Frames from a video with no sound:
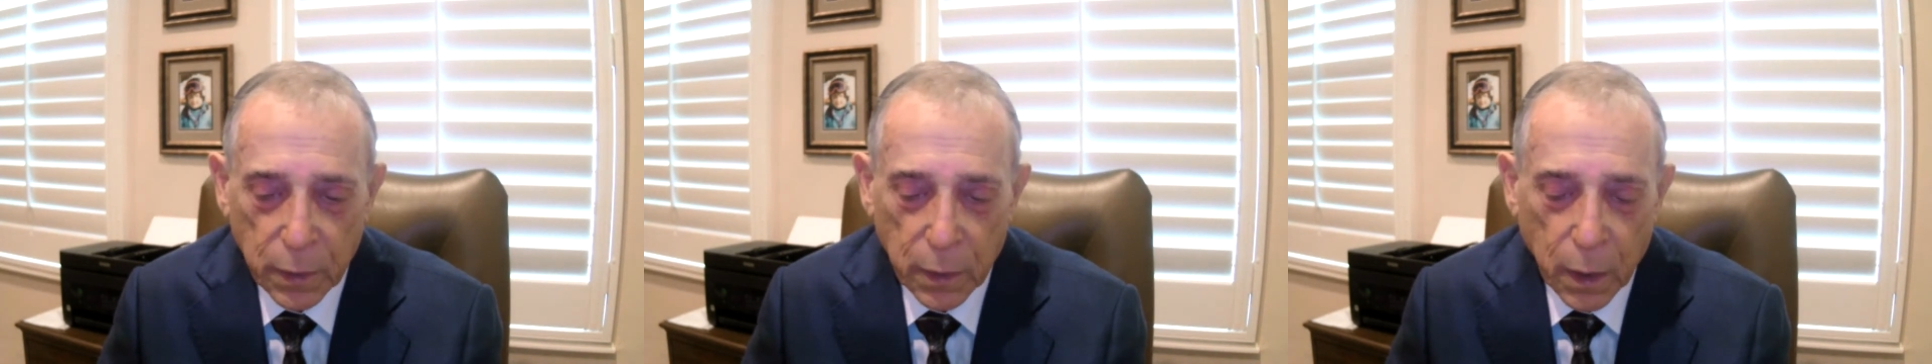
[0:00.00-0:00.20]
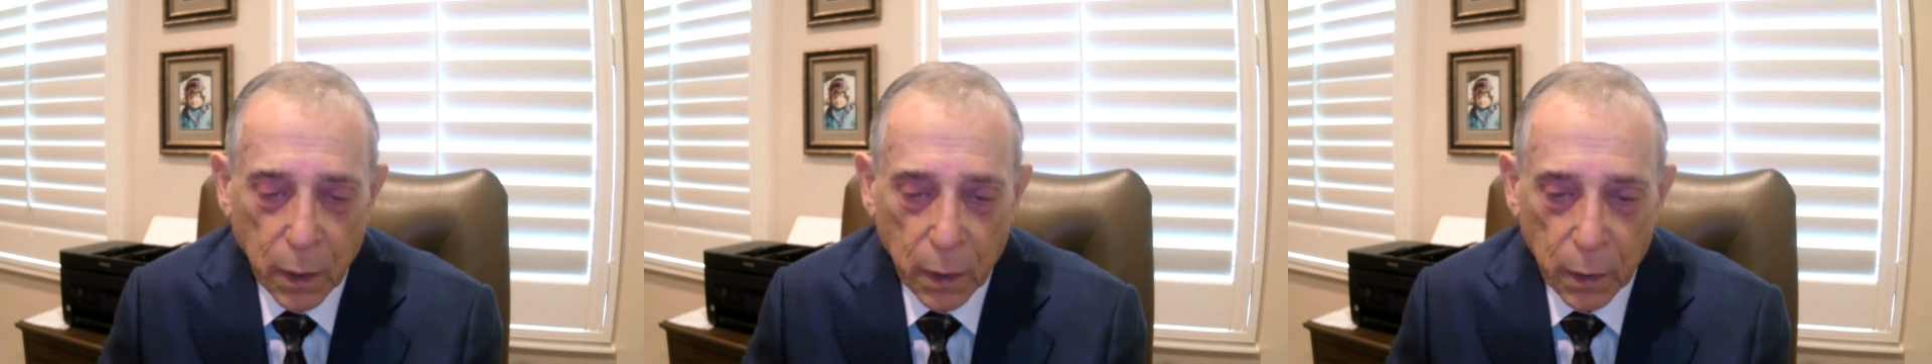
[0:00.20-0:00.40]

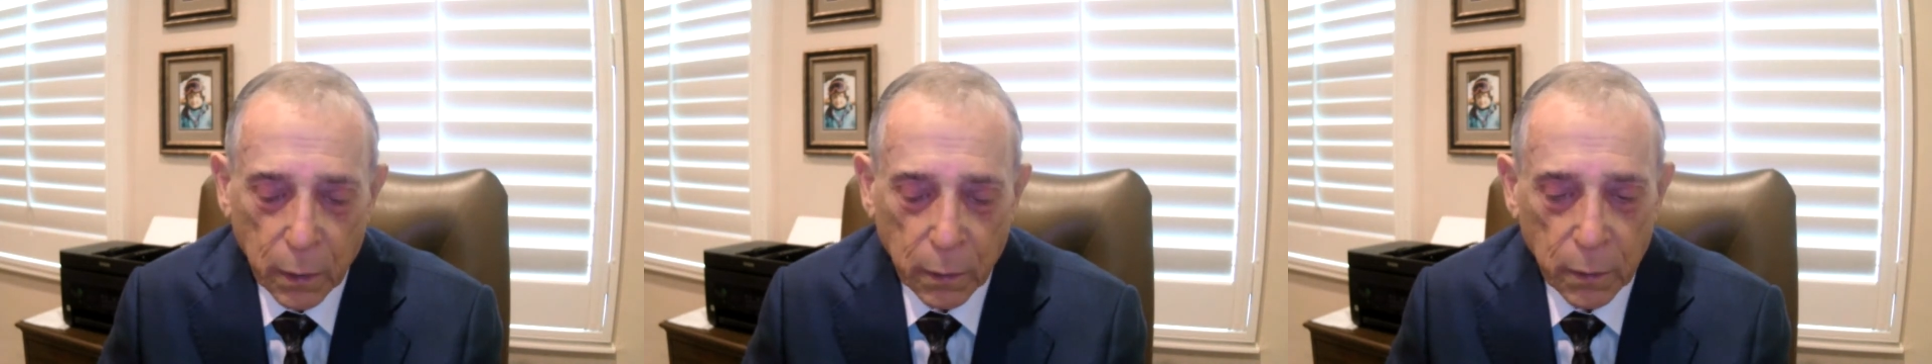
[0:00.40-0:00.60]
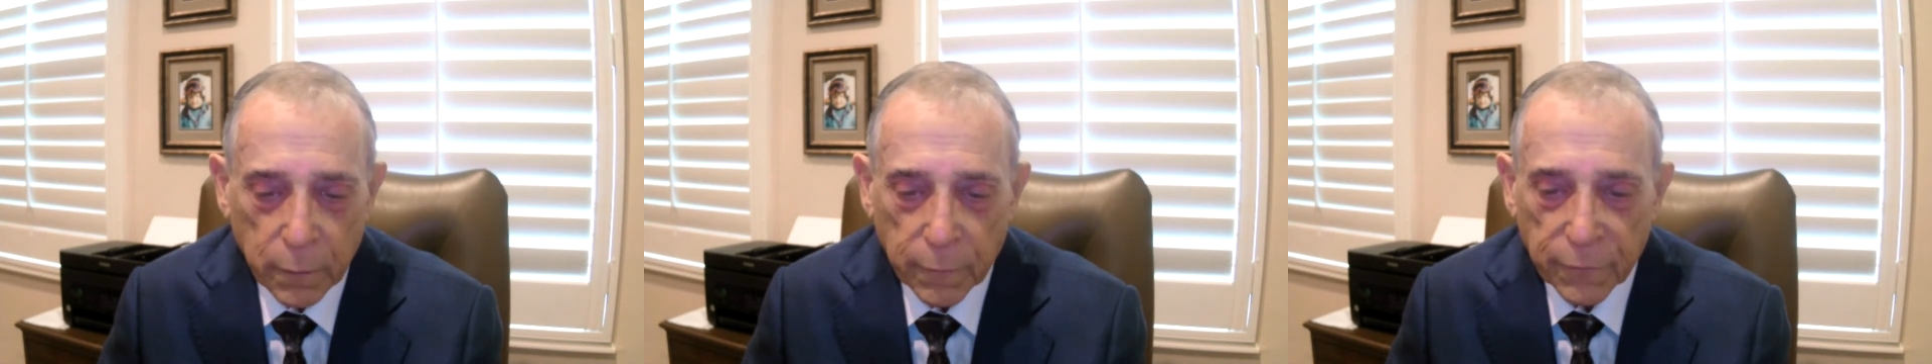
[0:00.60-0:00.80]

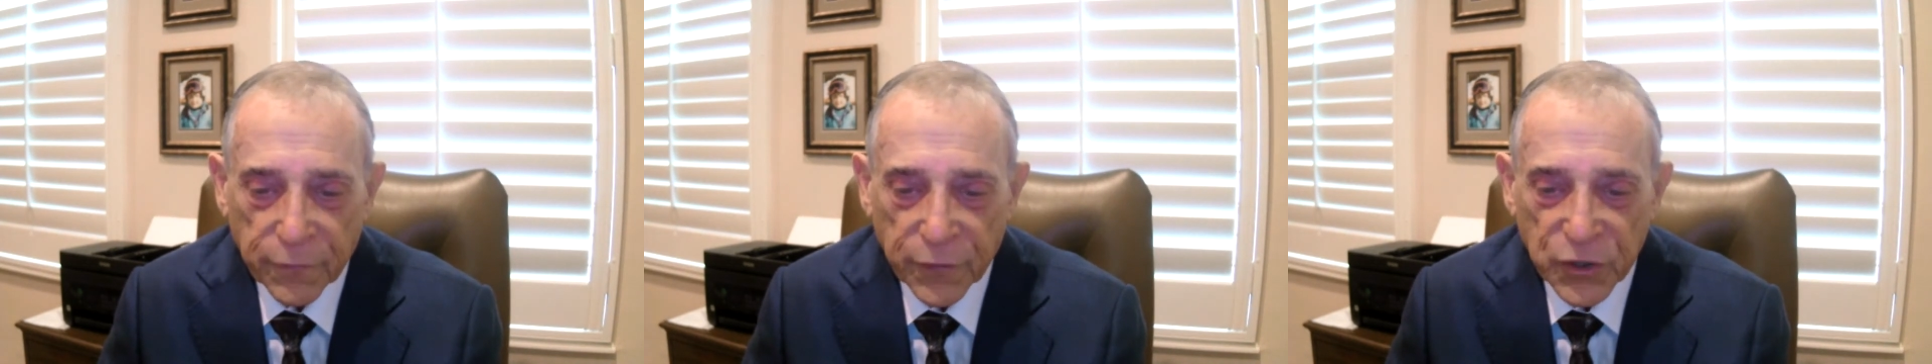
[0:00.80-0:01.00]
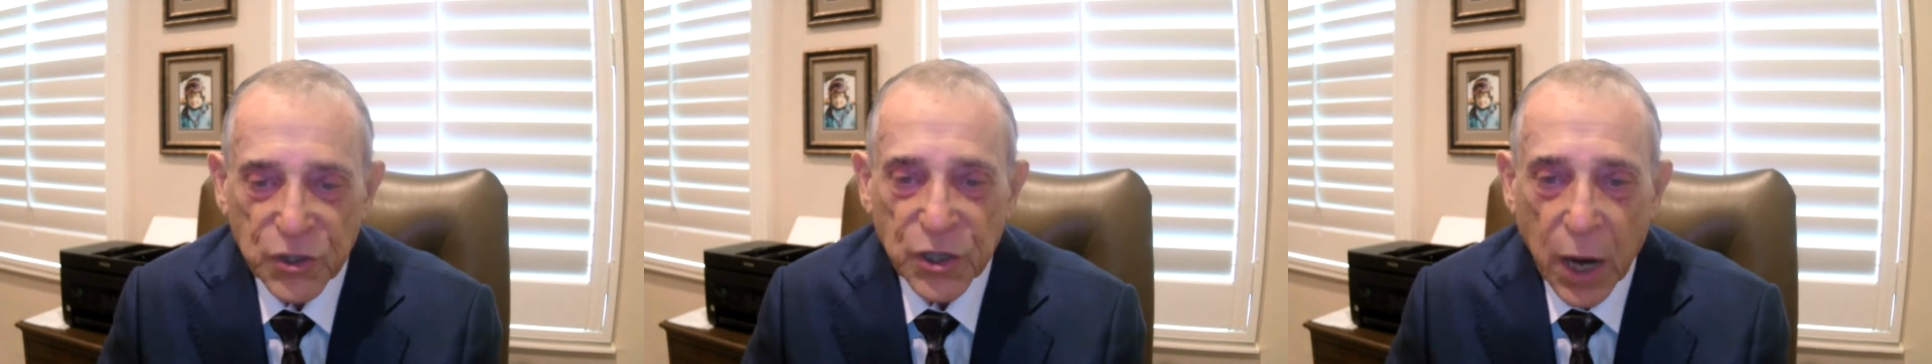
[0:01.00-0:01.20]
are
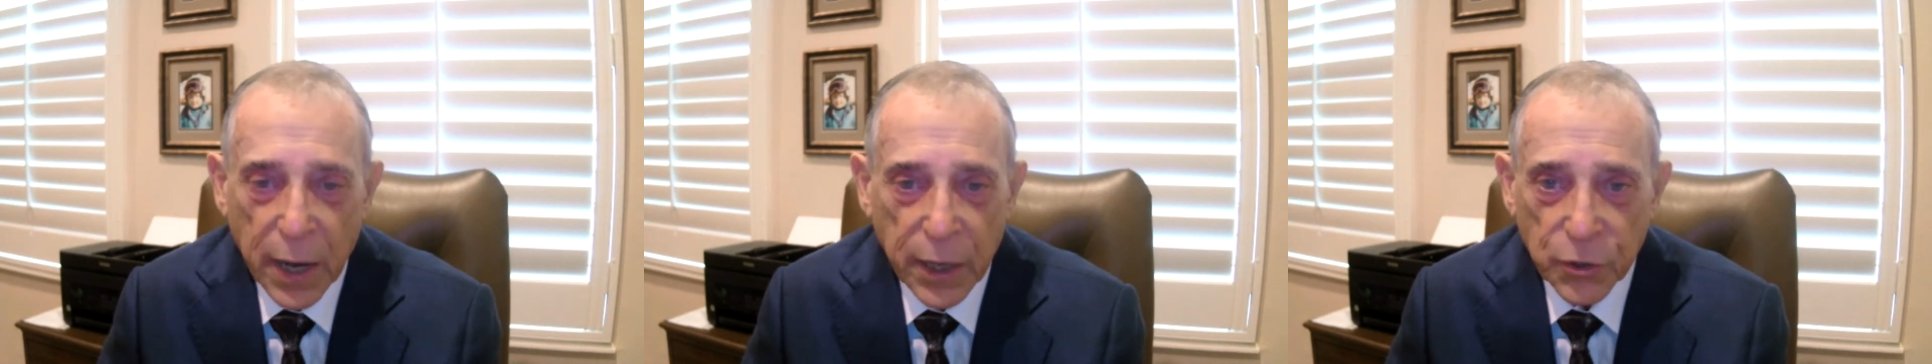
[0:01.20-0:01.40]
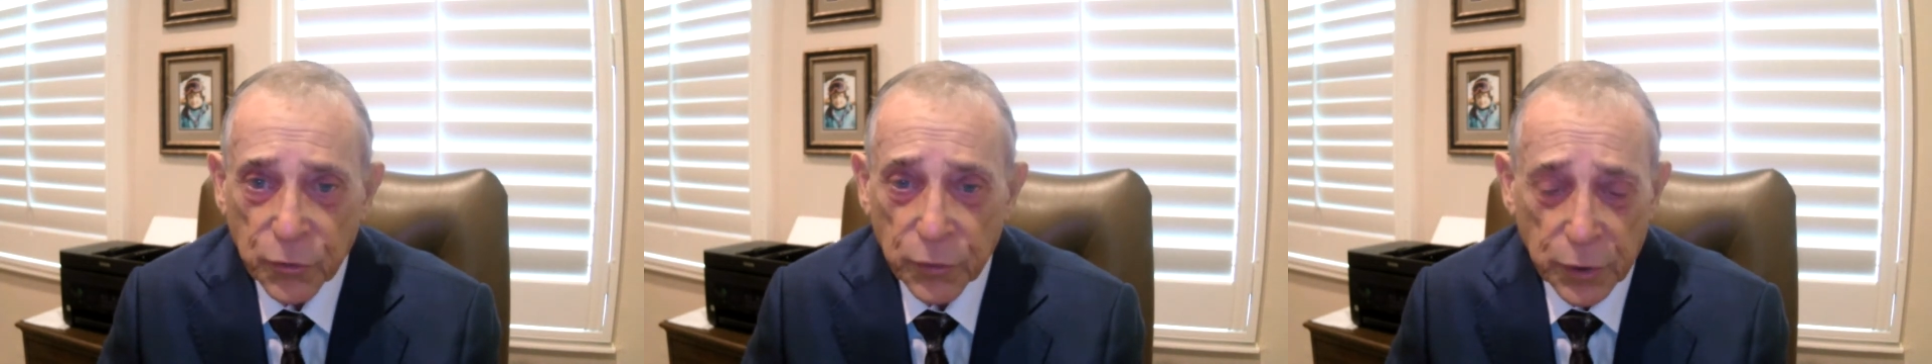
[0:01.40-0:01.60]

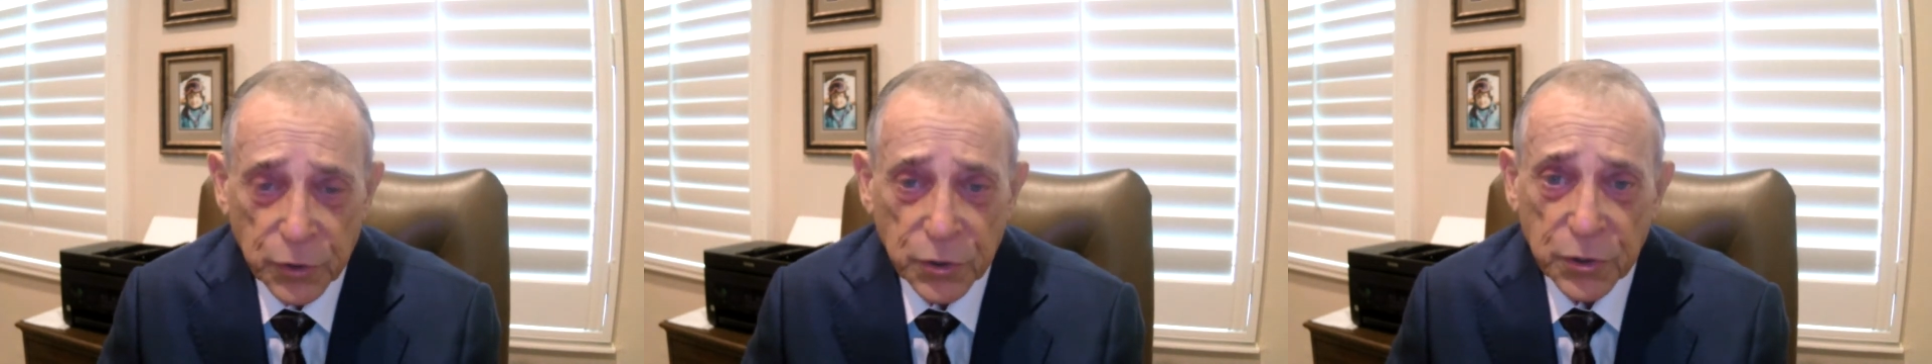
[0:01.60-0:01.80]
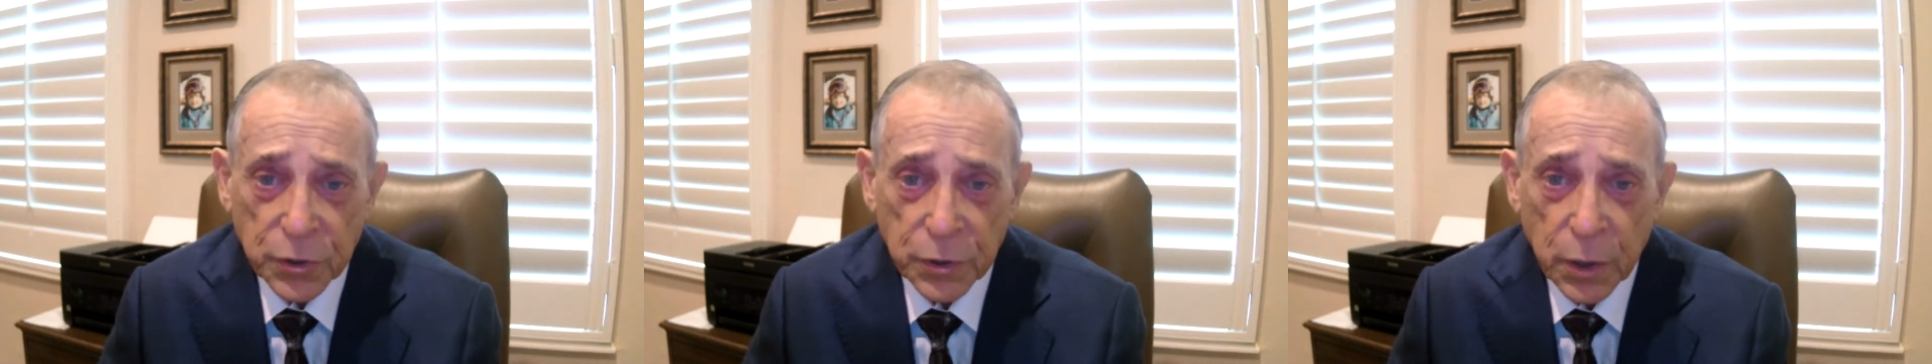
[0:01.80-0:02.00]

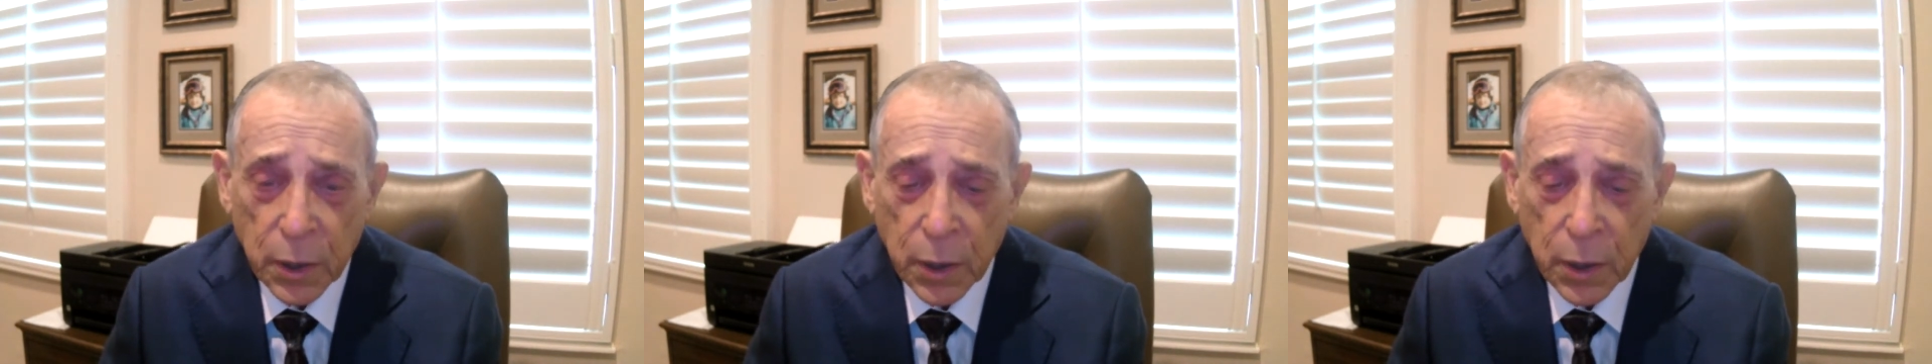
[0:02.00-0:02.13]
physiatrists,